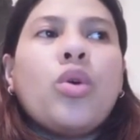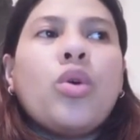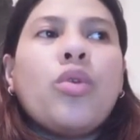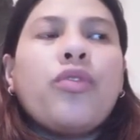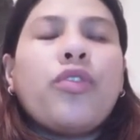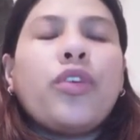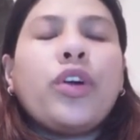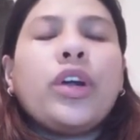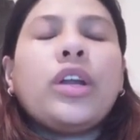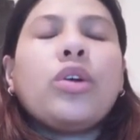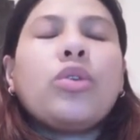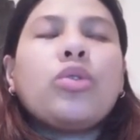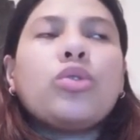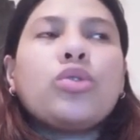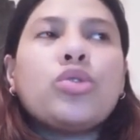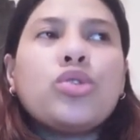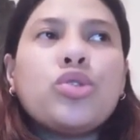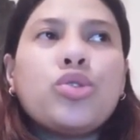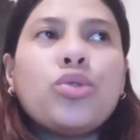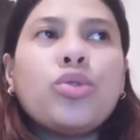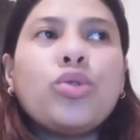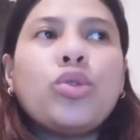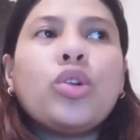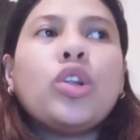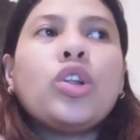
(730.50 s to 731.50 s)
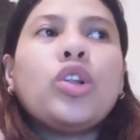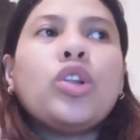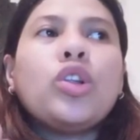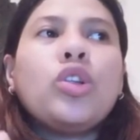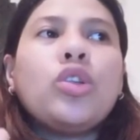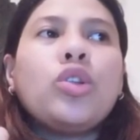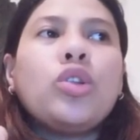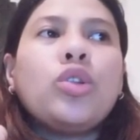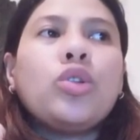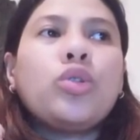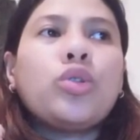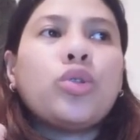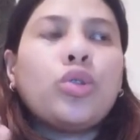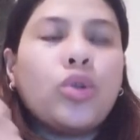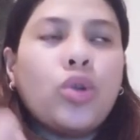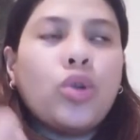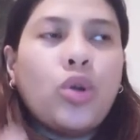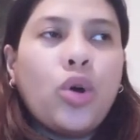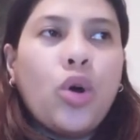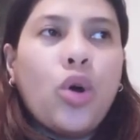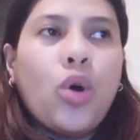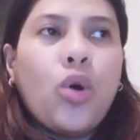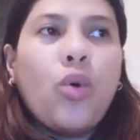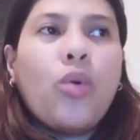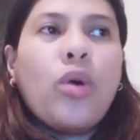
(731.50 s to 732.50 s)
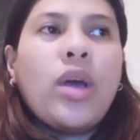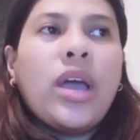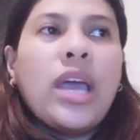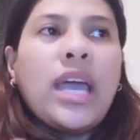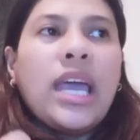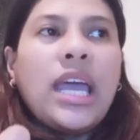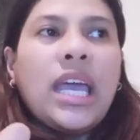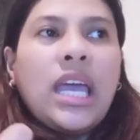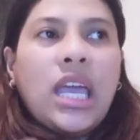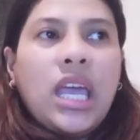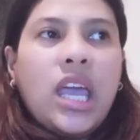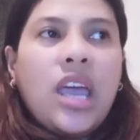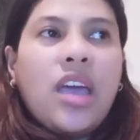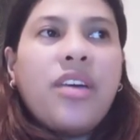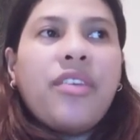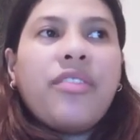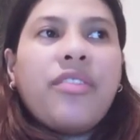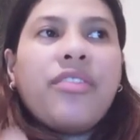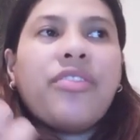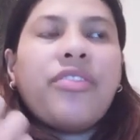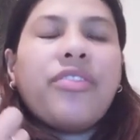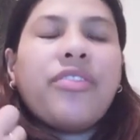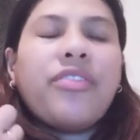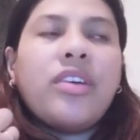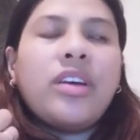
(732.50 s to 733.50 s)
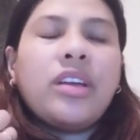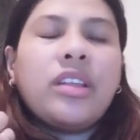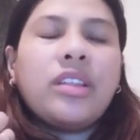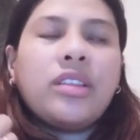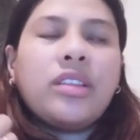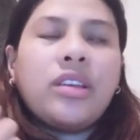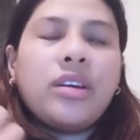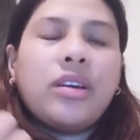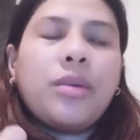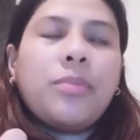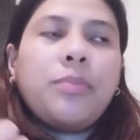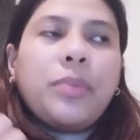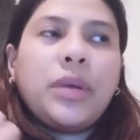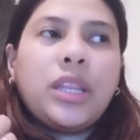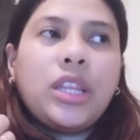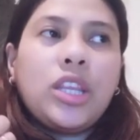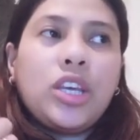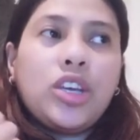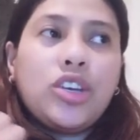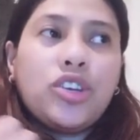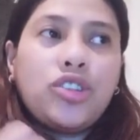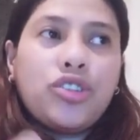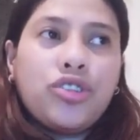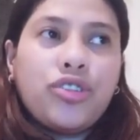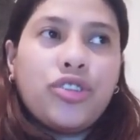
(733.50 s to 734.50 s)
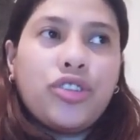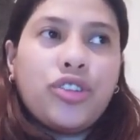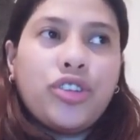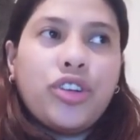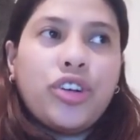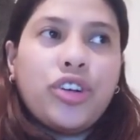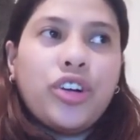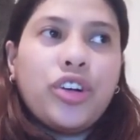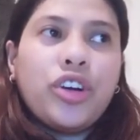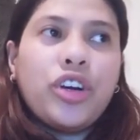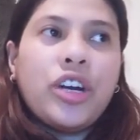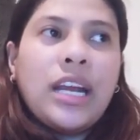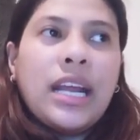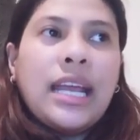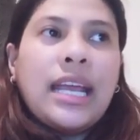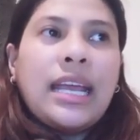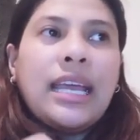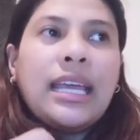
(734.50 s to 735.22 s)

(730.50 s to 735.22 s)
for the consul to know if the petitioner